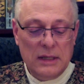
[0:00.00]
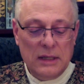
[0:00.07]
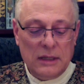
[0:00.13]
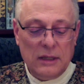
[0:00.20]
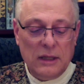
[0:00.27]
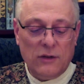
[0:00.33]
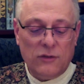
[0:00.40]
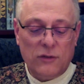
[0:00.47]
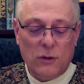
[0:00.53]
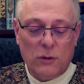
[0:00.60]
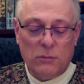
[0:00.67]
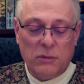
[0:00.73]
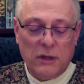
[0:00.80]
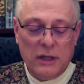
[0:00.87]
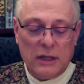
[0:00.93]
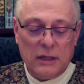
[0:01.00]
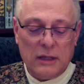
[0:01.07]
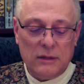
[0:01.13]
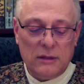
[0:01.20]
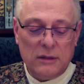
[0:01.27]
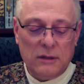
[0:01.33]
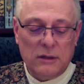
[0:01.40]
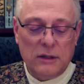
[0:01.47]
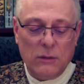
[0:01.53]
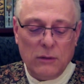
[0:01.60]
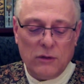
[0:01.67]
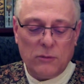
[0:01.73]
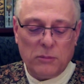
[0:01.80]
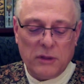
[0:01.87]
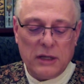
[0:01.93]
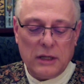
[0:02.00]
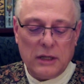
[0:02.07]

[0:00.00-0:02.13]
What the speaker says: Yes, there is plenty